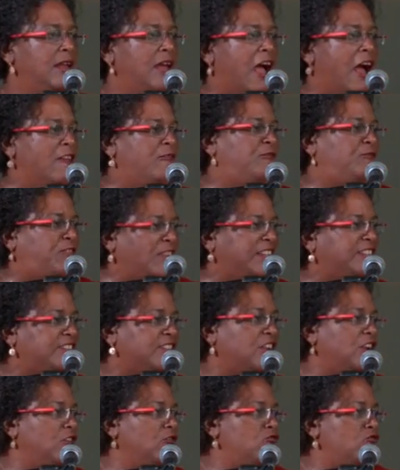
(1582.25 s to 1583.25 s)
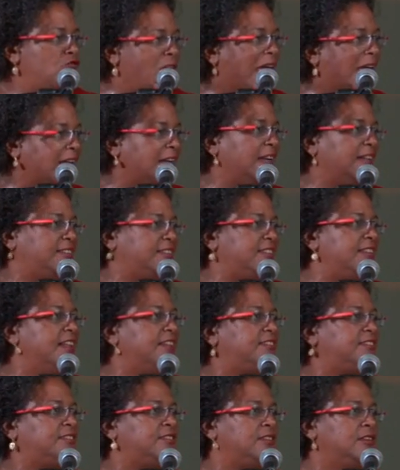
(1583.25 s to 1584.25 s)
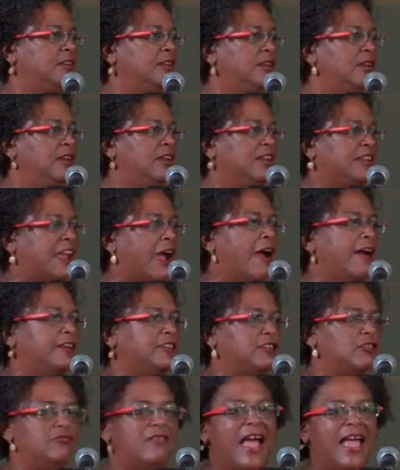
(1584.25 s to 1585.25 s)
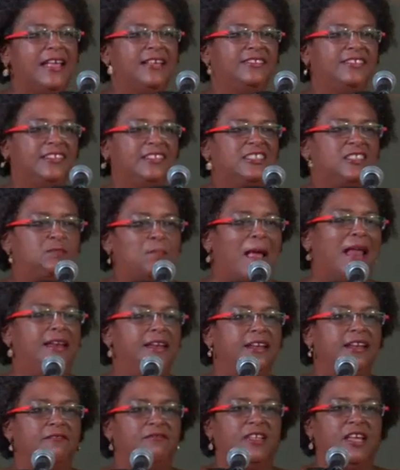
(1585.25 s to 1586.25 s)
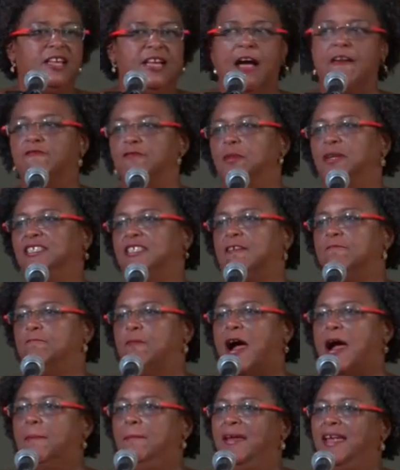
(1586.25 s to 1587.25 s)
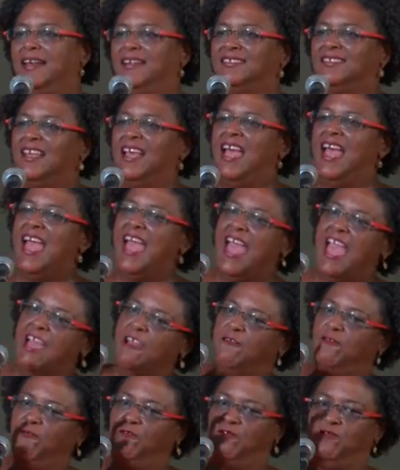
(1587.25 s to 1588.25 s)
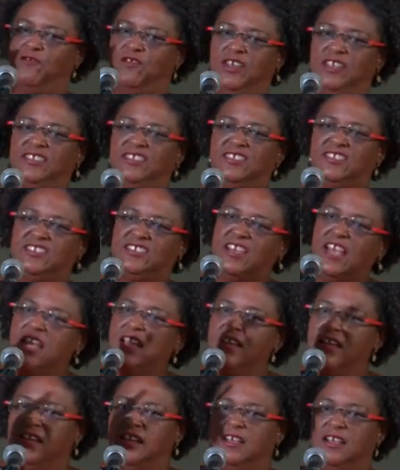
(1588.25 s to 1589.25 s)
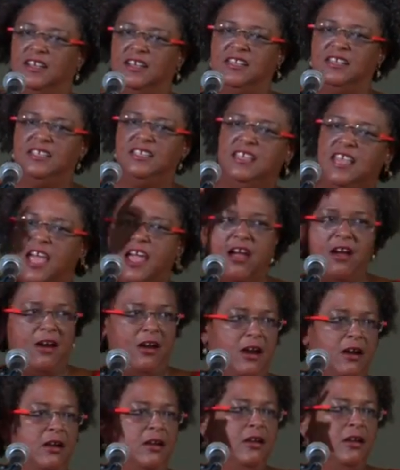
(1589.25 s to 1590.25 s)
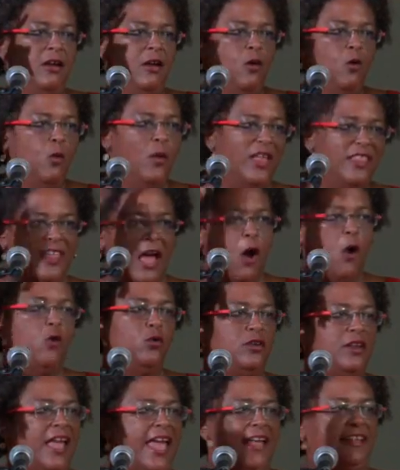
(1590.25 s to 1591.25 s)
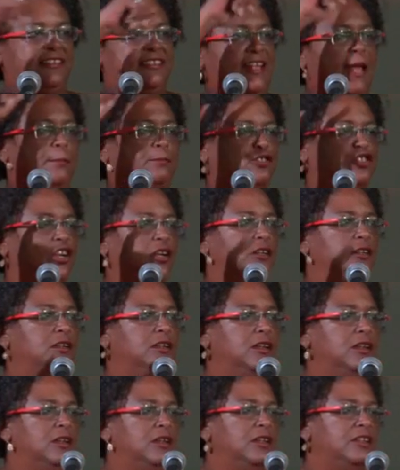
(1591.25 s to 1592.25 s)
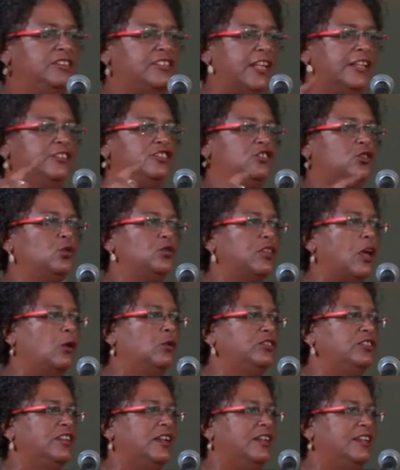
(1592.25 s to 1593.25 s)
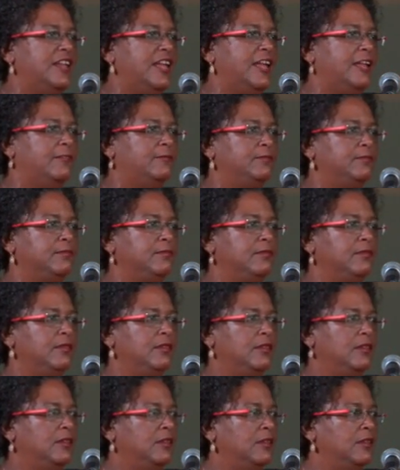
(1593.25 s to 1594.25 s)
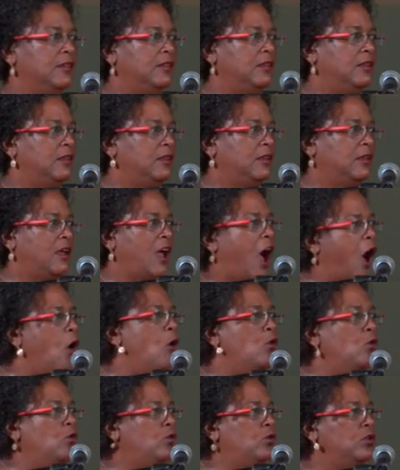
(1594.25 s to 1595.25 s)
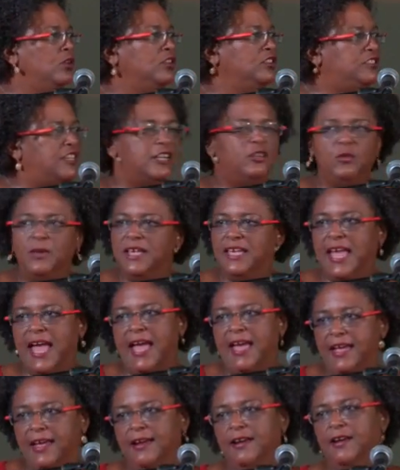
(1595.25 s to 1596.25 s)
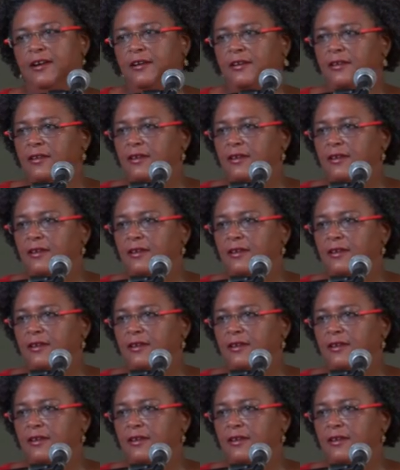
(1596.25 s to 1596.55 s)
and fiscal recklessness characterize the spending of the government of Barbados every single year, without exception, since 2008. How did we get here?